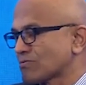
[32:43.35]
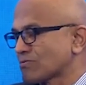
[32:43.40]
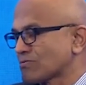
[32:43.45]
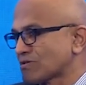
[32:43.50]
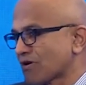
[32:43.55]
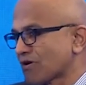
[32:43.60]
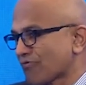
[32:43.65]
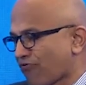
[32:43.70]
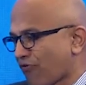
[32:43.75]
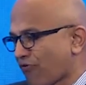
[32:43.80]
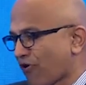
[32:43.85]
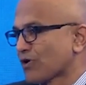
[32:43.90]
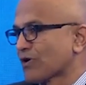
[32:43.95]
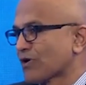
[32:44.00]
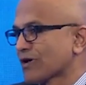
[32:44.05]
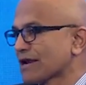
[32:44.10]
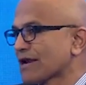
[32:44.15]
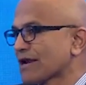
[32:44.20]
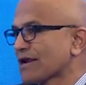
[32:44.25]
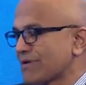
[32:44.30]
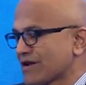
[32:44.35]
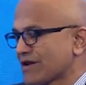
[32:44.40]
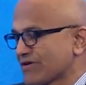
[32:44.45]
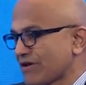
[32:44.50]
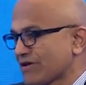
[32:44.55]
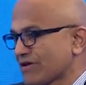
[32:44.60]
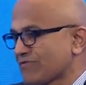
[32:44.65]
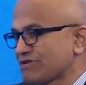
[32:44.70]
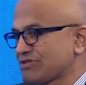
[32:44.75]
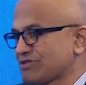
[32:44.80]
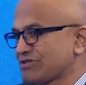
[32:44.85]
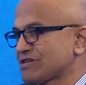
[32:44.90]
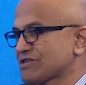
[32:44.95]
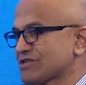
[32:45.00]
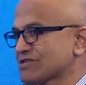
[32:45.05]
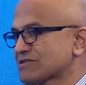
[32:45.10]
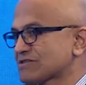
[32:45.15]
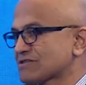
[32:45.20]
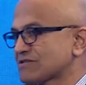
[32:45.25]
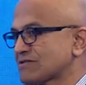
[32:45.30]
the following limit, right? Which
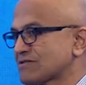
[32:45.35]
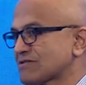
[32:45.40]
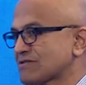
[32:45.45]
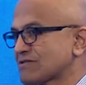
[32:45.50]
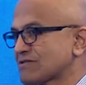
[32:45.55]
is